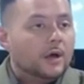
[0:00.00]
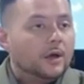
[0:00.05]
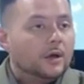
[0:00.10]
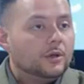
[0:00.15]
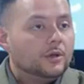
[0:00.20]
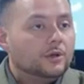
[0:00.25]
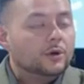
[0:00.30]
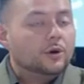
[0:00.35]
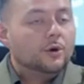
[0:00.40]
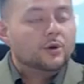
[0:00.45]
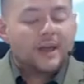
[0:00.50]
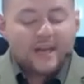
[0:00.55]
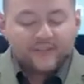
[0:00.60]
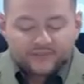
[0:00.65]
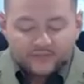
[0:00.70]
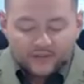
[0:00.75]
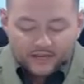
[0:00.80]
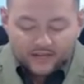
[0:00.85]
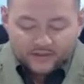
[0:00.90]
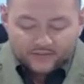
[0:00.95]
you don't
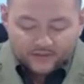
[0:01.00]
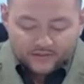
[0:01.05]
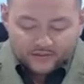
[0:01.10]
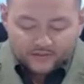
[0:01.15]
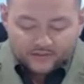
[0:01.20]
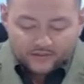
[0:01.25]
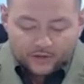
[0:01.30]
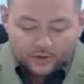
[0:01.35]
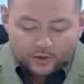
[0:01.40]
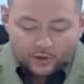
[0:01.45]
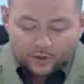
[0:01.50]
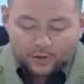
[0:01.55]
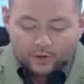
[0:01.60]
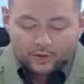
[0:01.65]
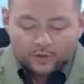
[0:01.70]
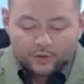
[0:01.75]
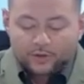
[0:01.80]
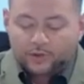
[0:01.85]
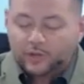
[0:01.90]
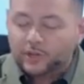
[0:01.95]
have to live in
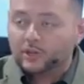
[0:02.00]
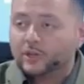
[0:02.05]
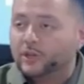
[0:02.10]
sin.